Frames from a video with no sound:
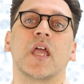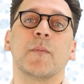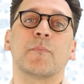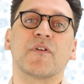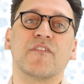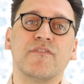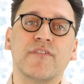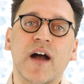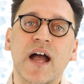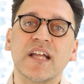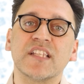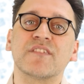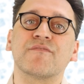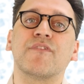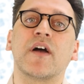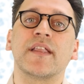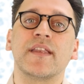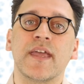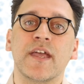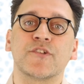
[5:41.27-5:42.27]
it provides
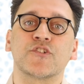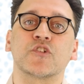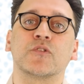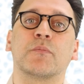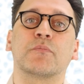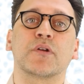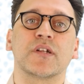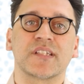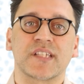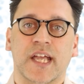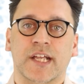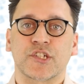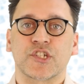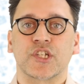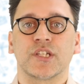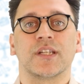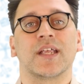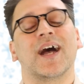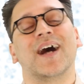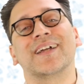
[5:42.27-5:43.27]
financial
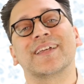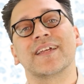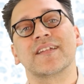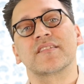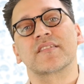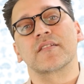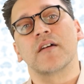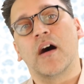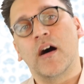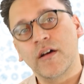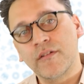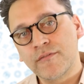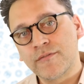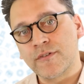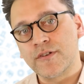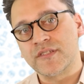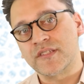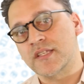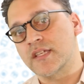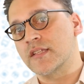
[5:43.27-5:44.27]
protection against
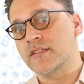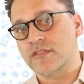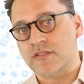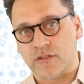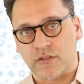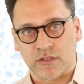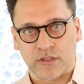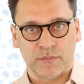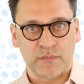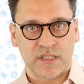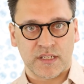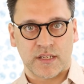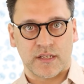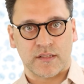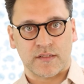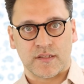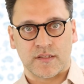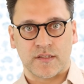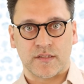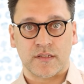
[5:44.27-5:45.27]
unforeseen
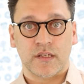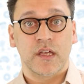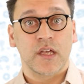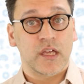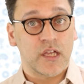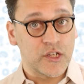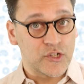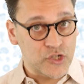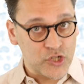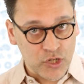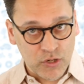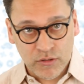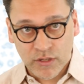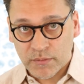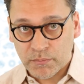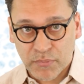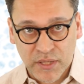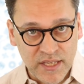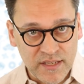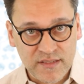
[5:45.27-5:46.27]
circumstances,
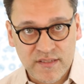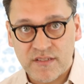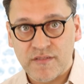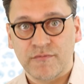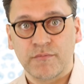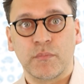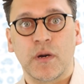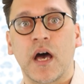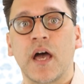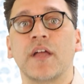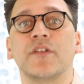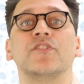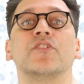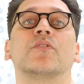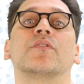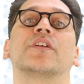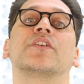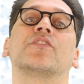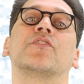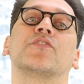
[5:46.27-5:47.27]
ensuring peace of mind
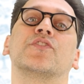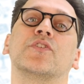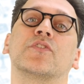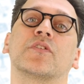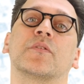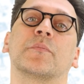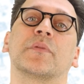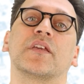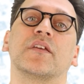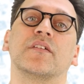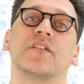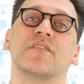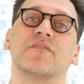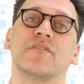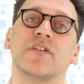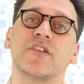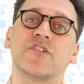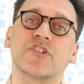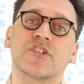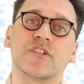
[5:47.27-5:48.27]
during your European
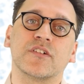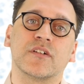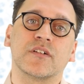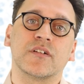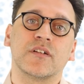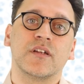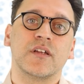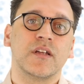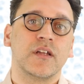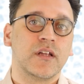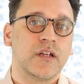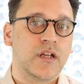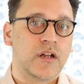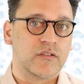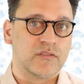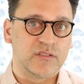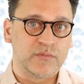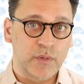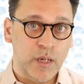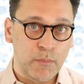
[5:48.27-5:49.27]
adventure.
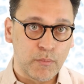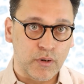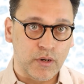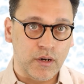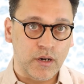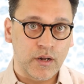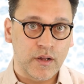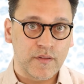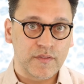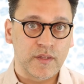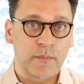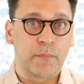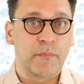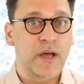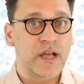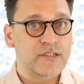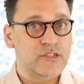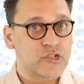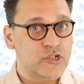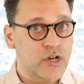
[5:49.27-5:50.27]
Remember, the
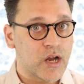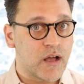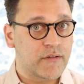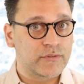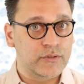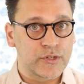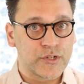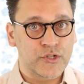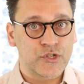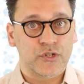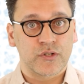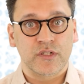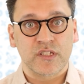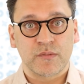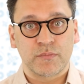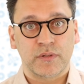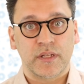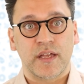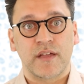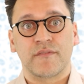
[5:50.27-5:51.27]
best travel insurance
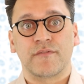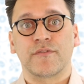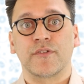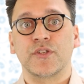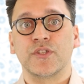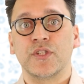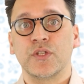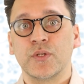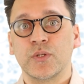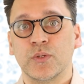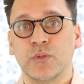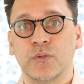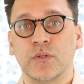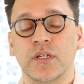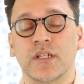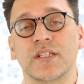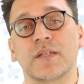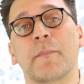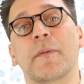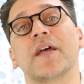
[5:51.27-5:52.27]
plan for you
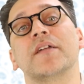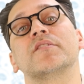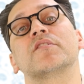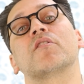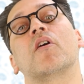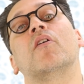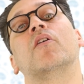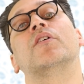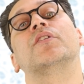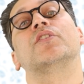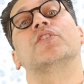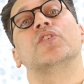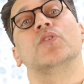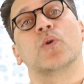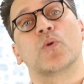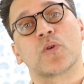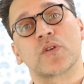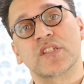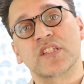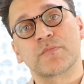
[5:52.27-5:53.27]
depends on
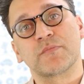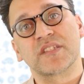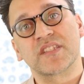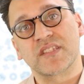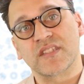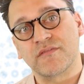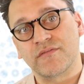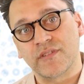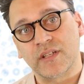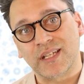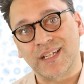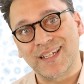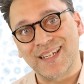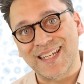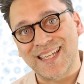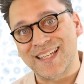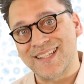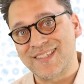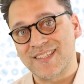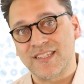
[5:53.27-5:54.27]
your specific
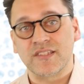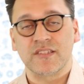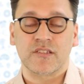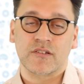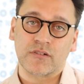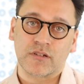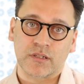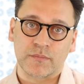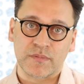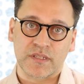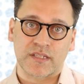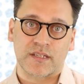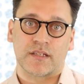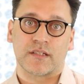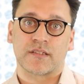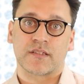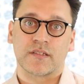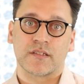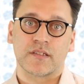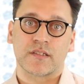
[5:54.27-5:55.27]
needs and
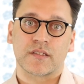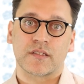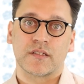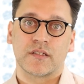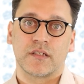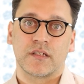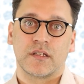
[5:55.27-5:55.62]
circumstances.